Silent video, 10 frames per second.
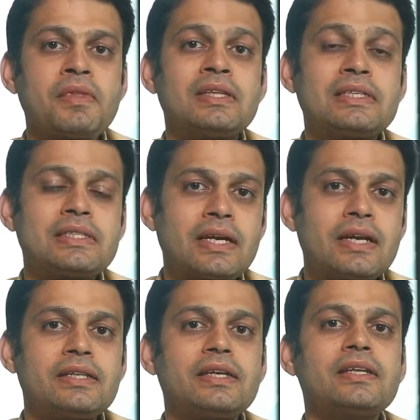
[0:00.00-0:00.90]
the
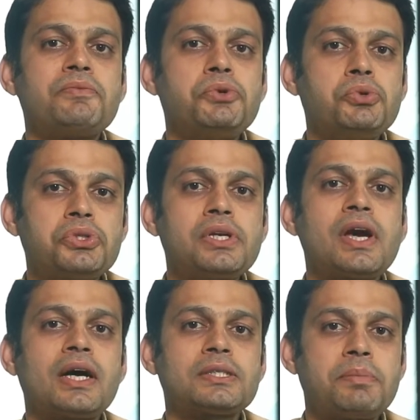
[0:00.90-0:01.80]
second thing that we usually
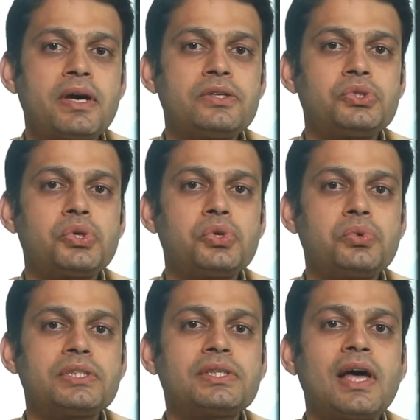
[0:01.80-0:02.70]
ask parents to do
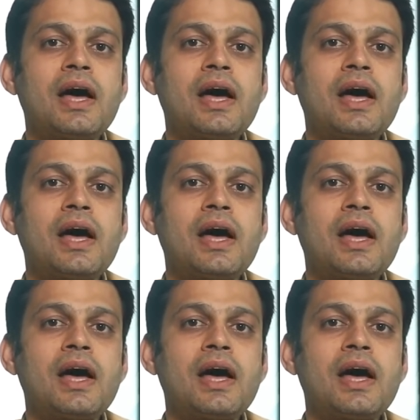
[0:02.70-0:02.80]
is